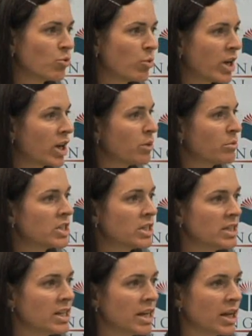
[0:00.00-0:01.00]
when it comes
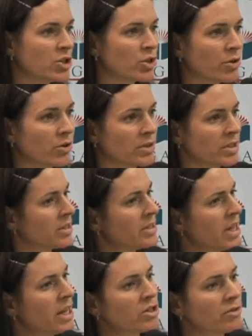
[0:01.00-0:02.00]
to teenage girls, because
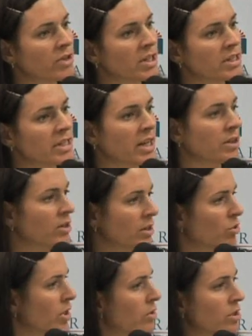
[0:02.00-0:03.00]
the age of consent
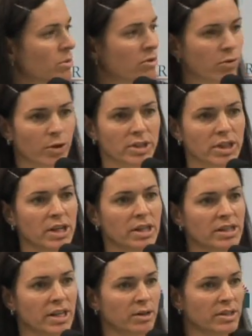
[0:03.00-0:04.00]
used to be 14,
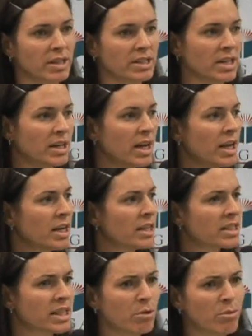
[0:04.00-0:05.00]
it's now 16.
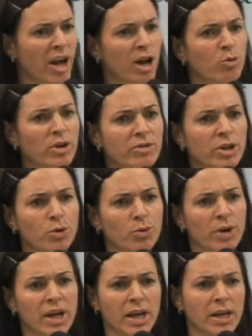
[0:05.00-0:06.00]
Somehow we've
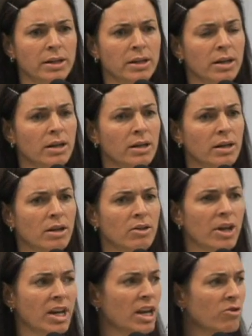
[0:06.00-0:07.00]
agreed
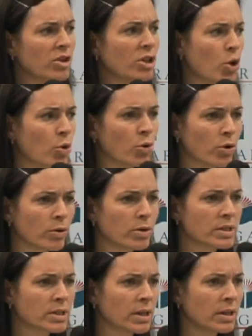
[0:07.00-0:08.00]
that even though
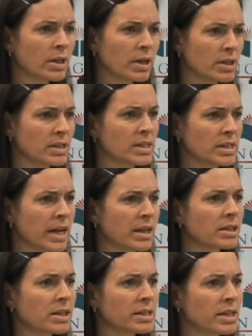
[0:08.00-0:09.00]
girls can
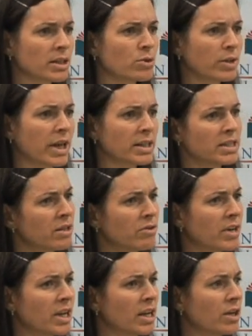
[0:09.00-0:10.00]
consent to sexual
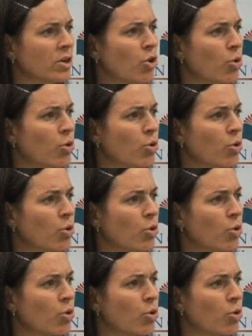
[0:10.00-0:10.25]
activity,